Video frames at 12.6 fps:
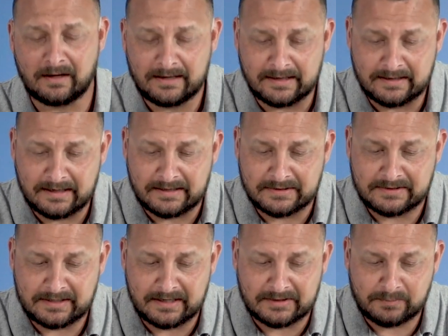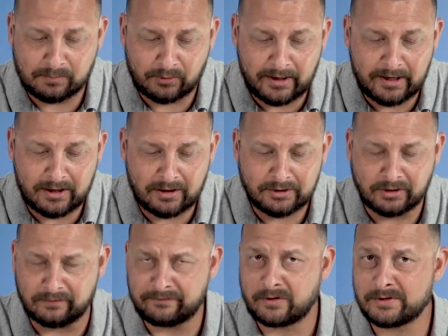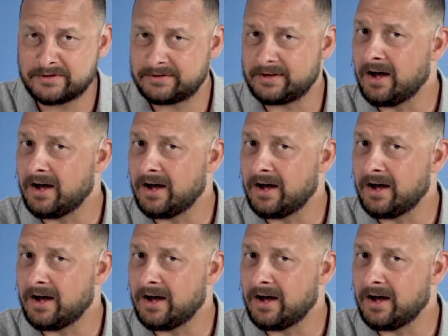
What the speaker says: is prayer your first